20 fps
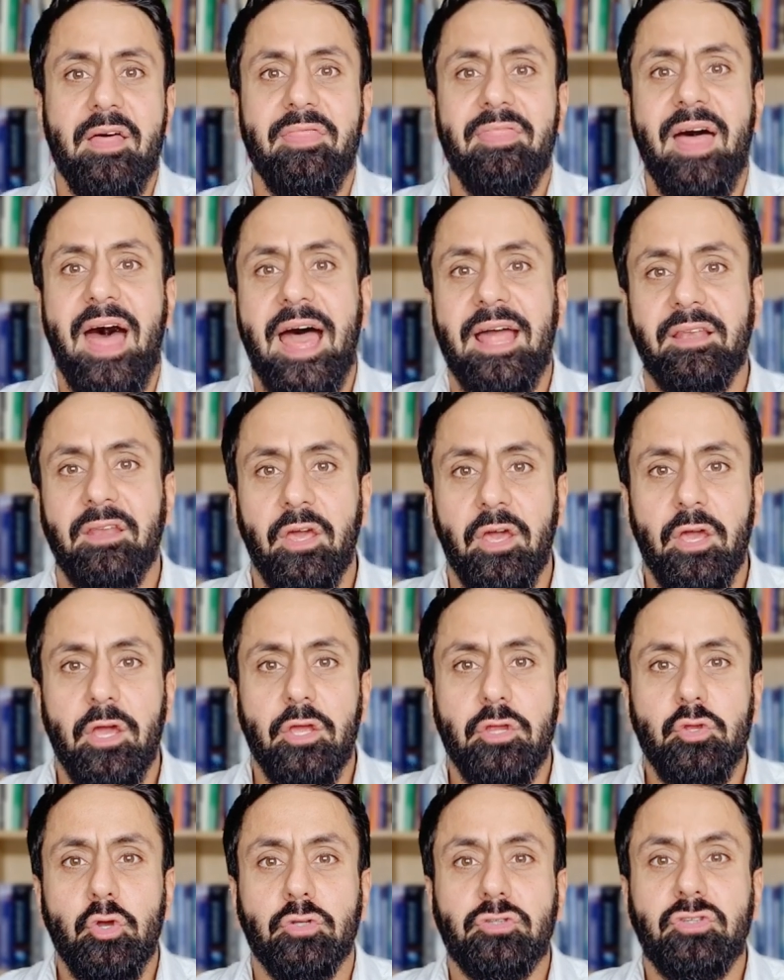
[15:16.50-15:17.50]
that
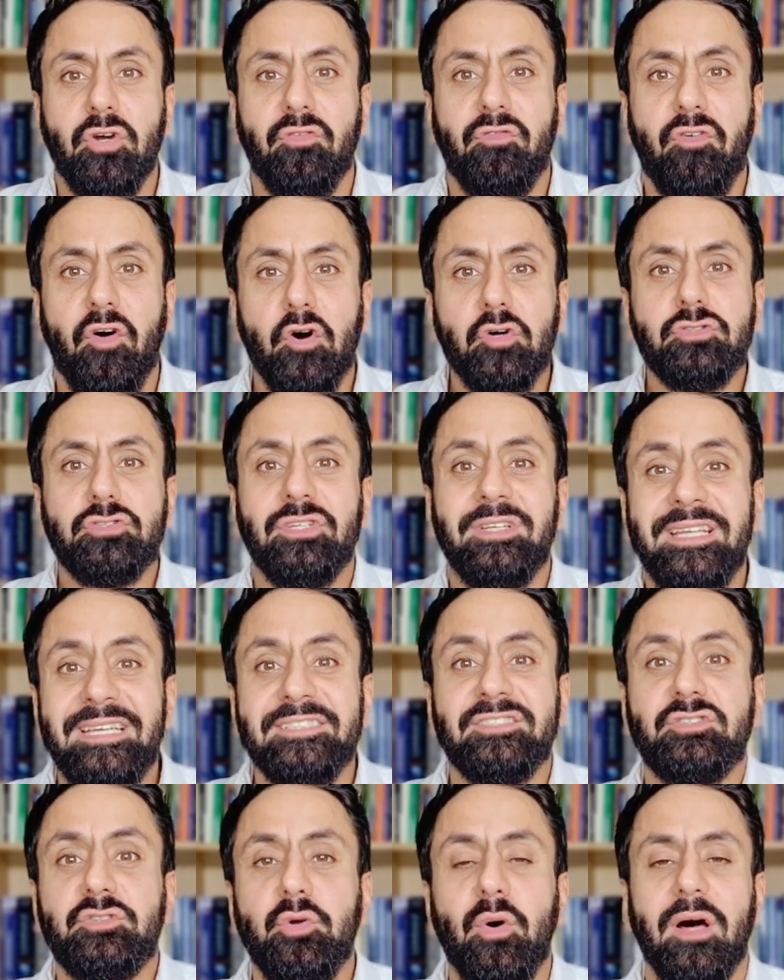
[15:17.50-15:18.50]
your devotion
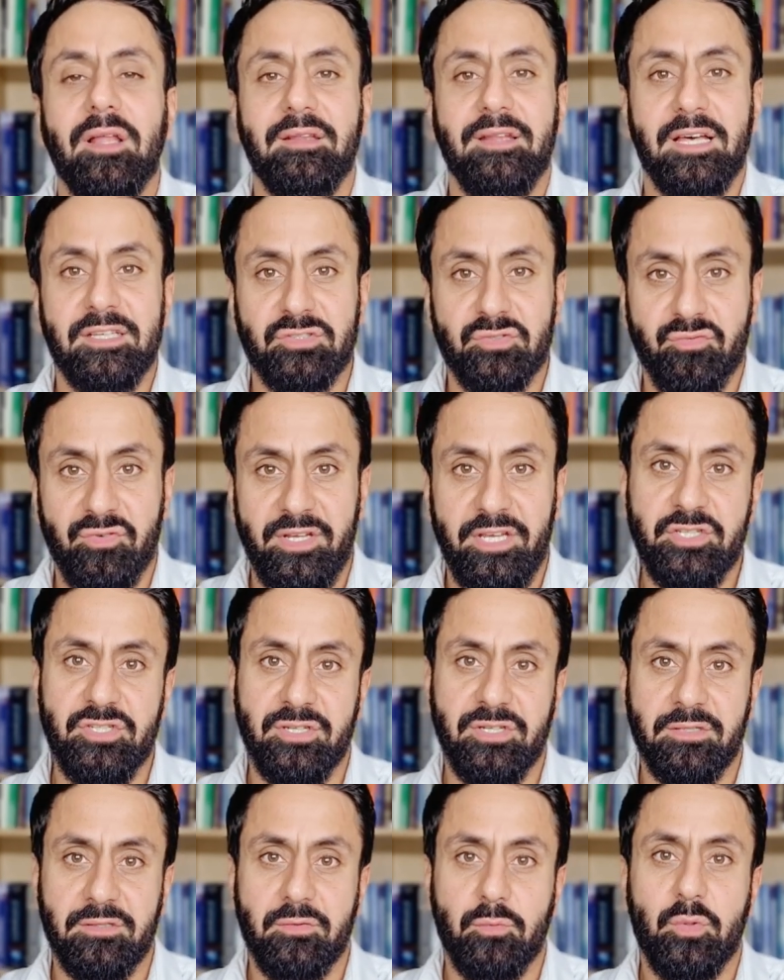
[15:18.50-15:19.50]
is to Allah's
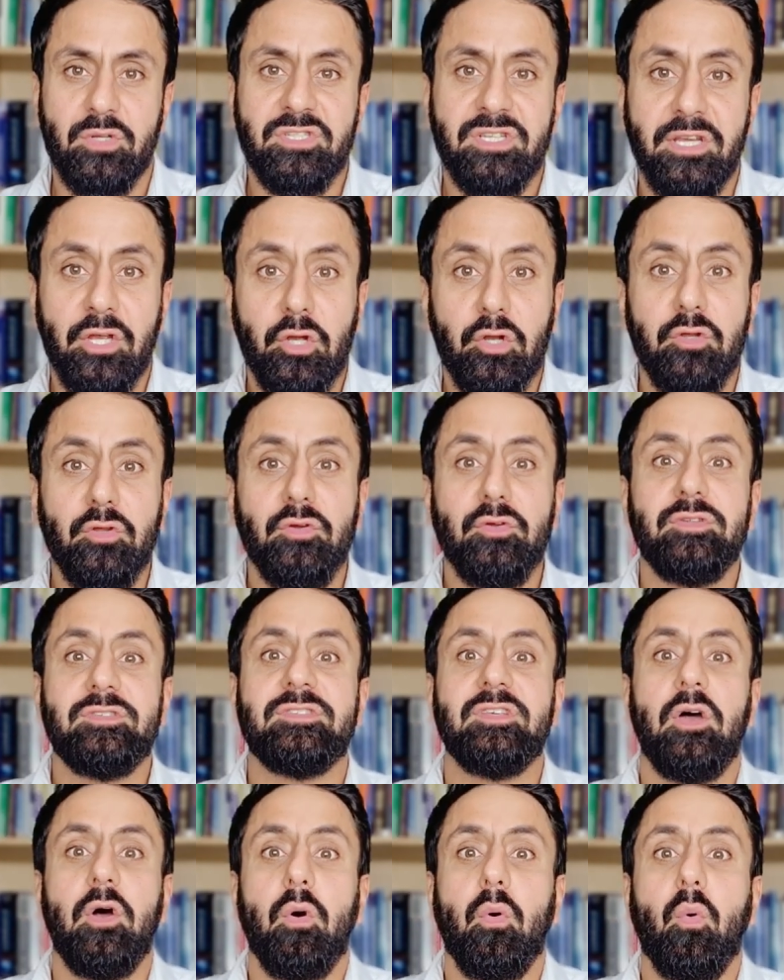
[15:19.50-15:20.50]
religion, which
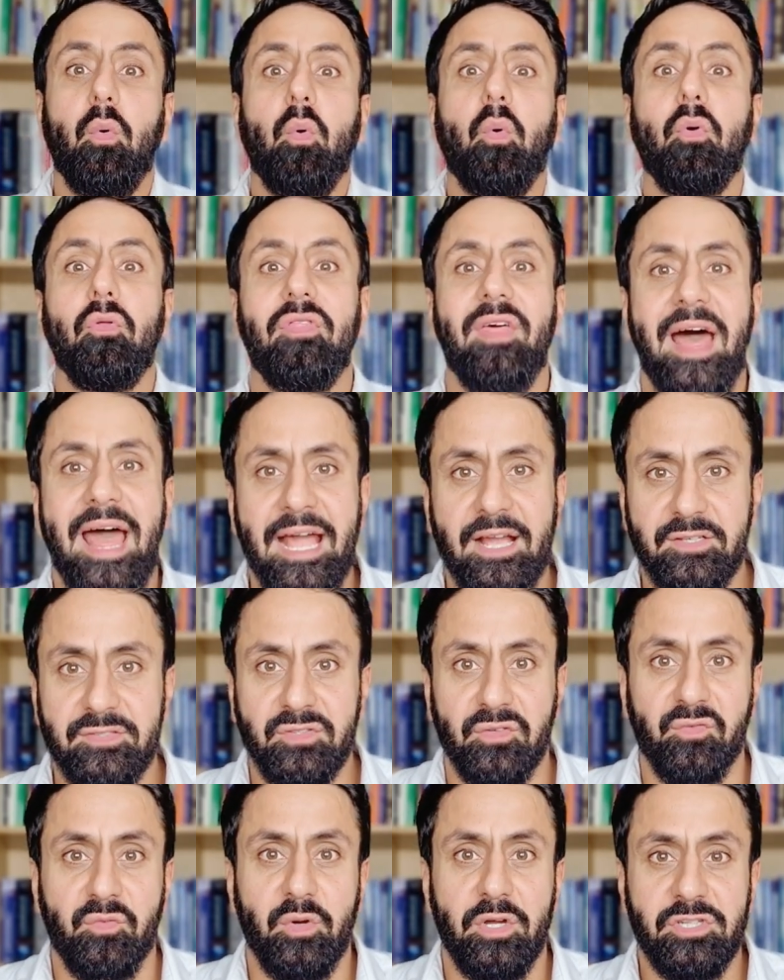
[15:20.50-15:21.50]
includes all the acts
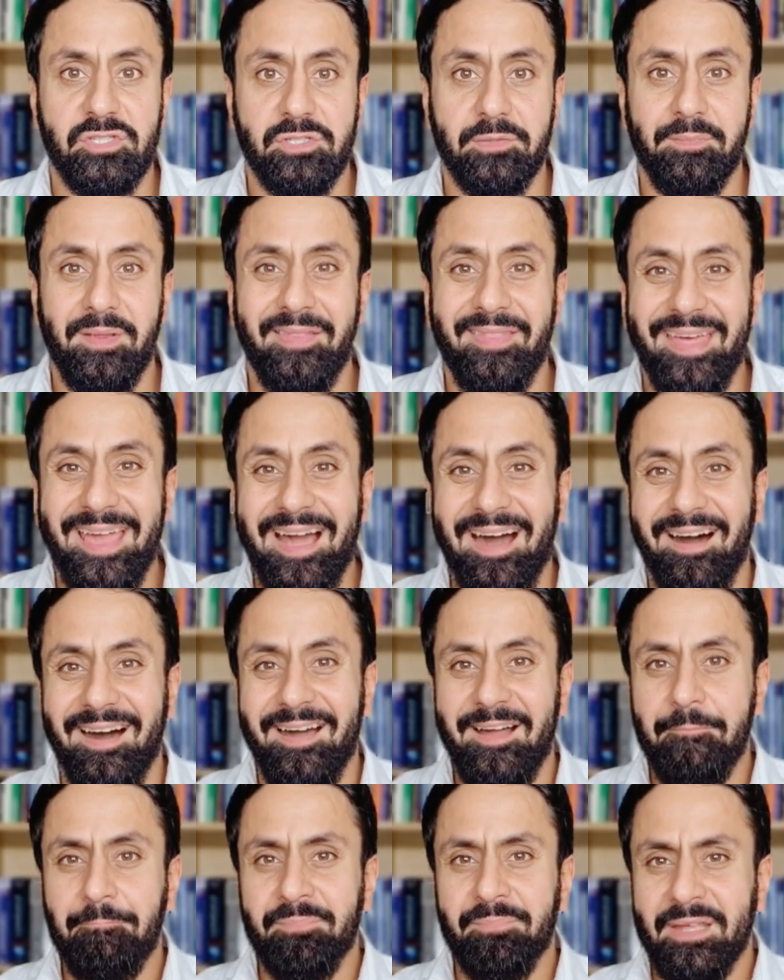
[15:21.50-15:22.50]
of worship, that they
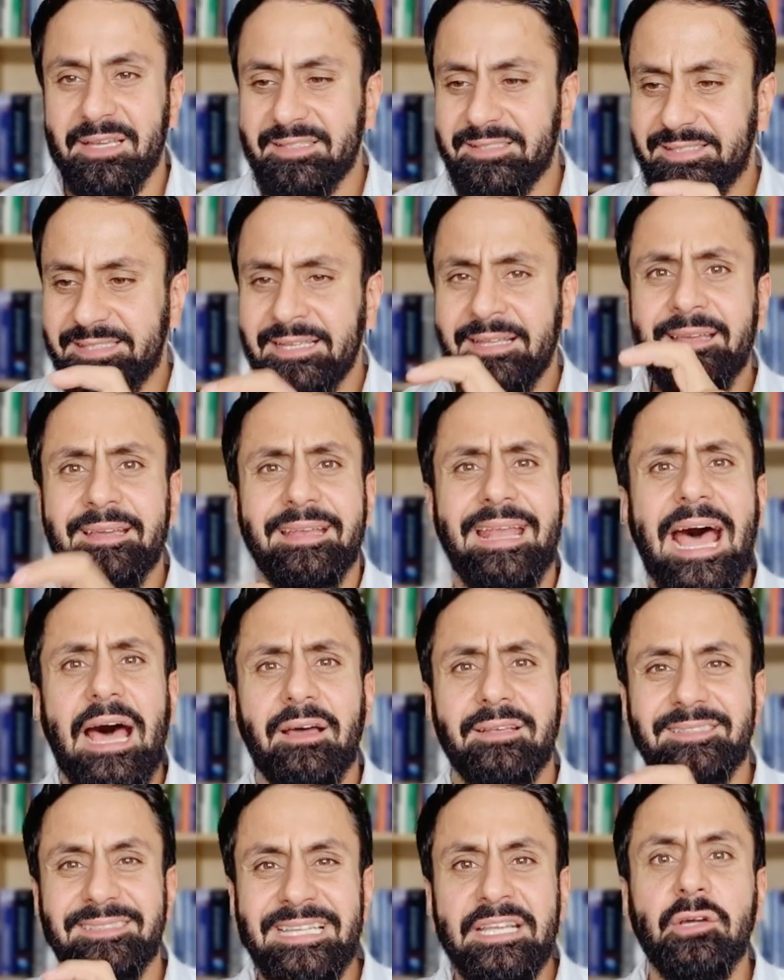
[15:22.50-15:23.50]
are singled
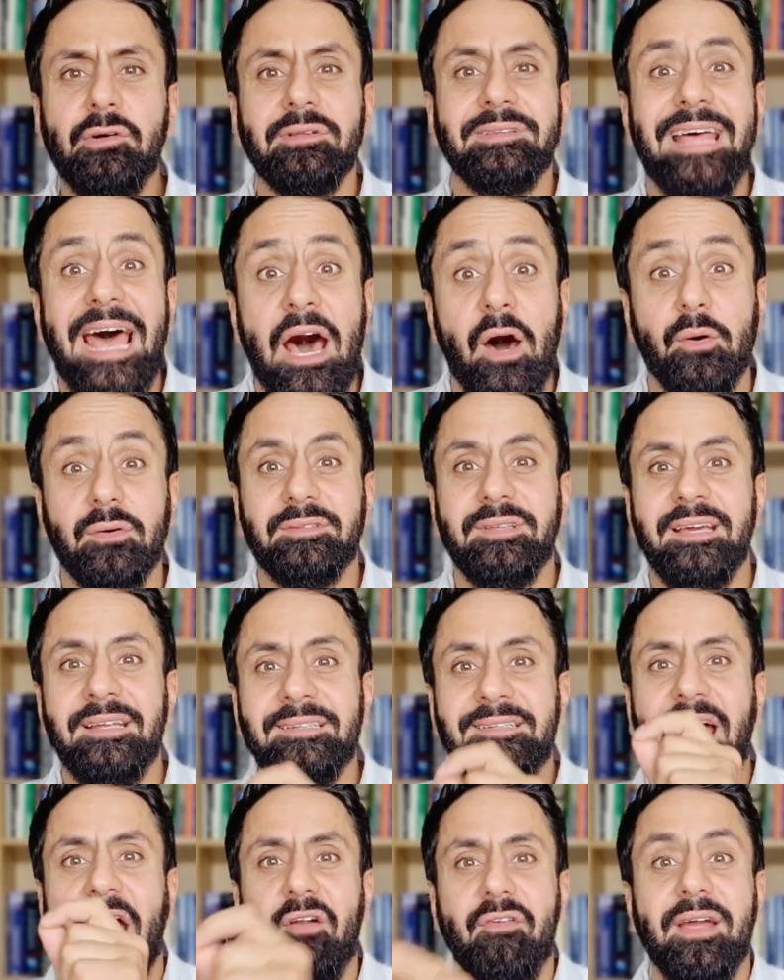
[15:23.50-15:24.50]
out, singled out
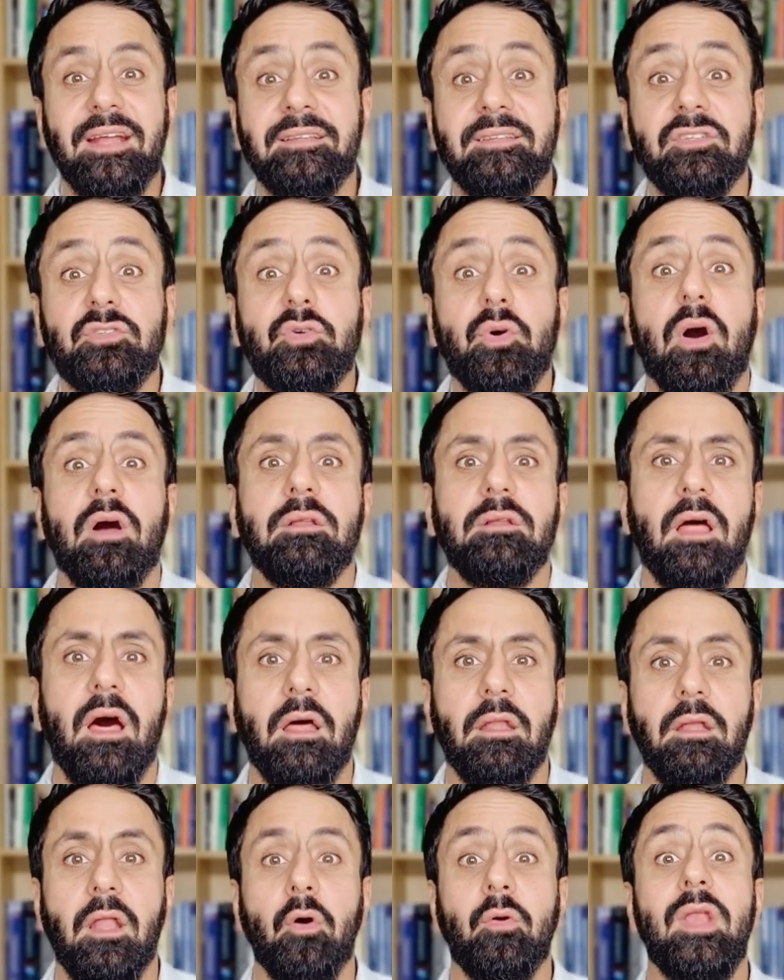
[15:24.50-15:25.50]
and directed to Allah
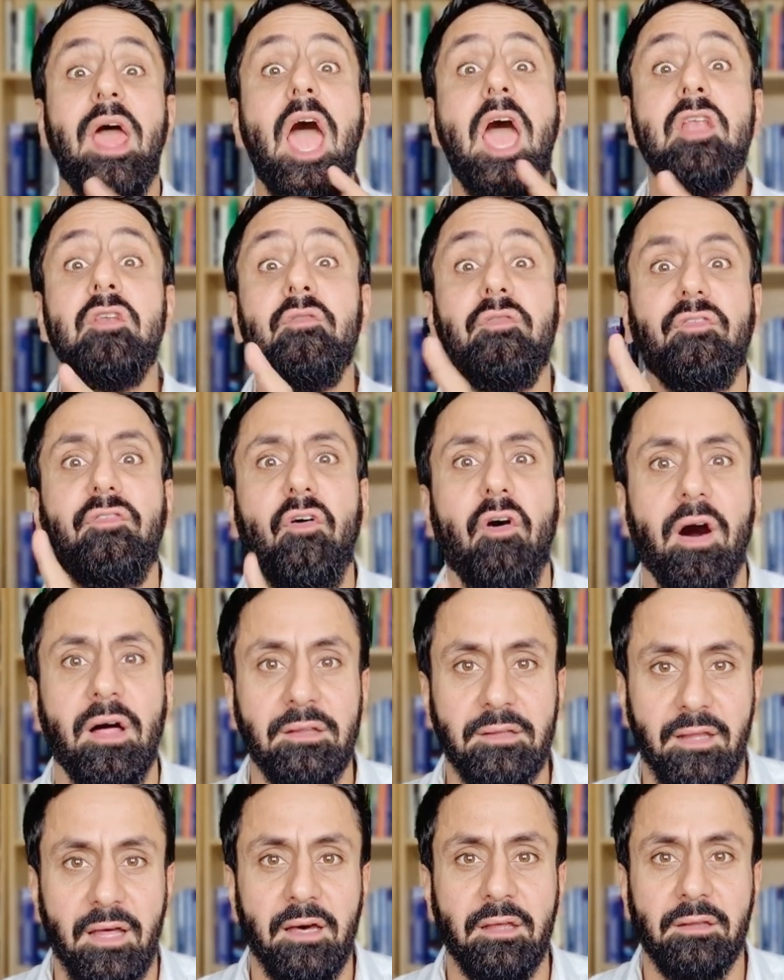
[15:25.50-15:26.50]
alone and for
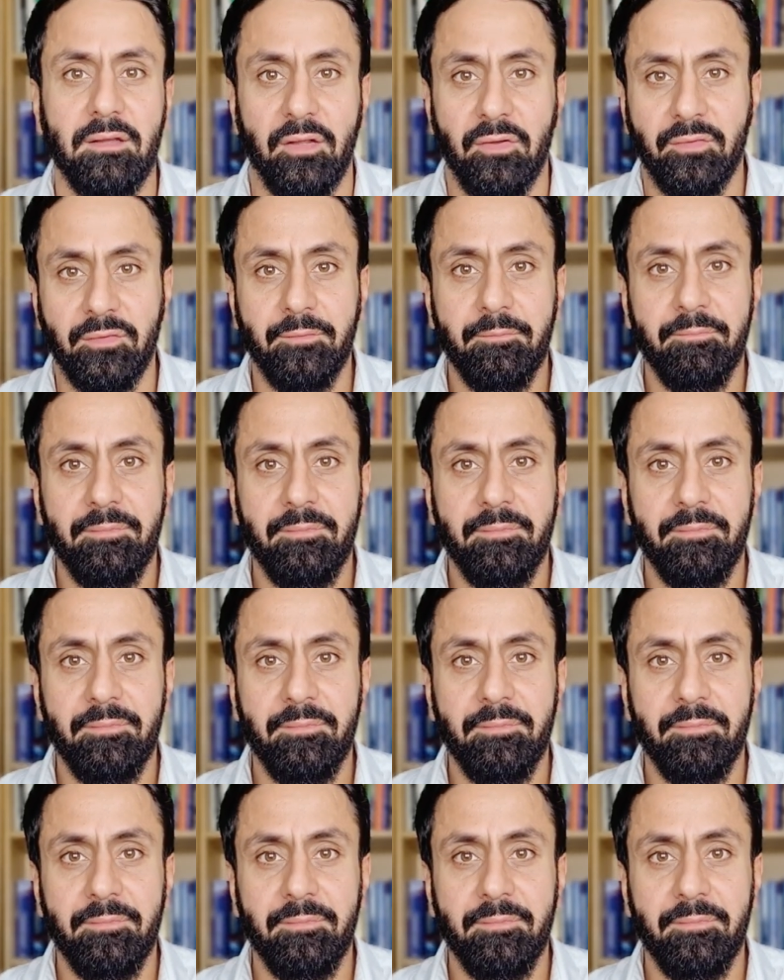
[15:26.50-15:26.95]
Allah alone.